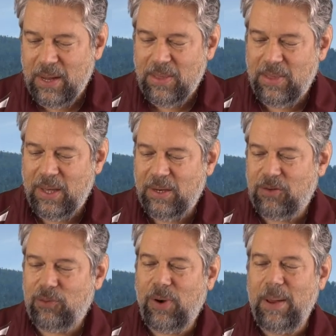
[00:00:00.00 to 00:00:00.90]
the
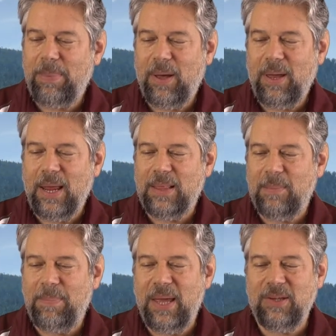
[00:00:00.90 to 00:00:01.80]
tripod and
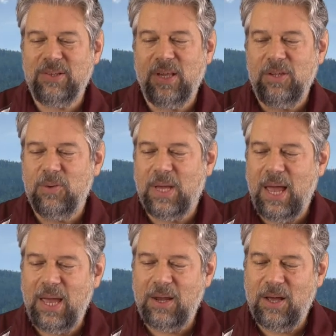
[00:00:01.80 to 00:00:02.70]
the base, you
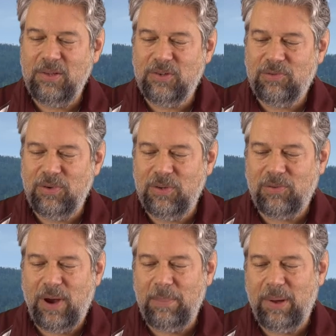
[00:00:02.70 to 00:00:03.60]
can unscrew the
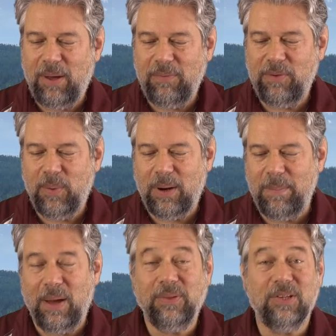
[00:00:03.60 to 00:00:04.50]
tripod if you want to
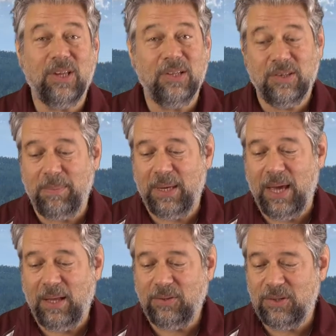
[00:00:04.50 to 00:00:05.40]
mount this on something
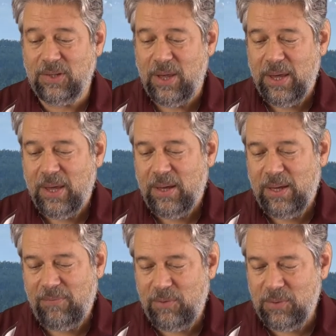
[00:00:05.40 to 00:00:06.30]
else.
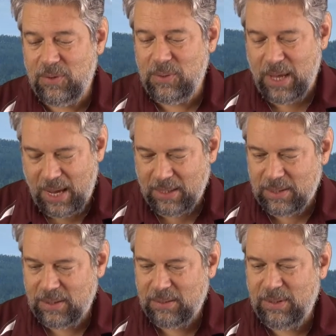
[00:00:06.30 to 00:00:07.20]
If you do
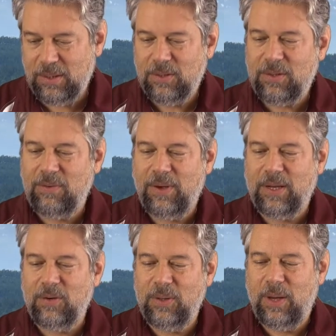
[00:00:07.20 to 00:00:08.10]
that, let me see if I
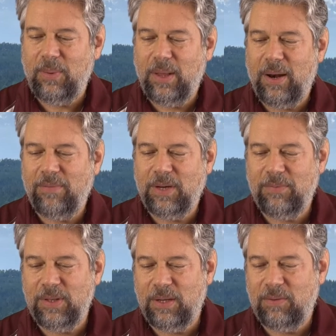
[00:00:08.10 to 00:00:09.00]
can do that without having
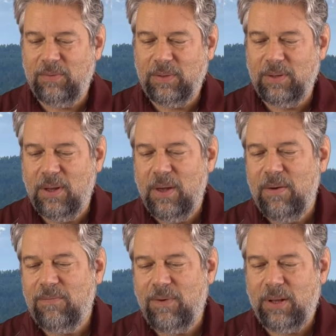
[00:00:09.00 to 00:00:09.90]
everything
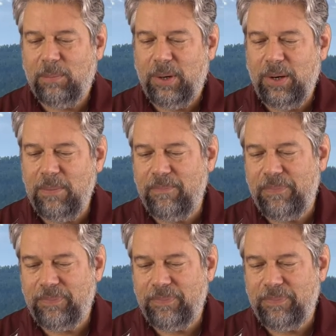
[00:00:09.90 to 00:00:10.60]
fall apart.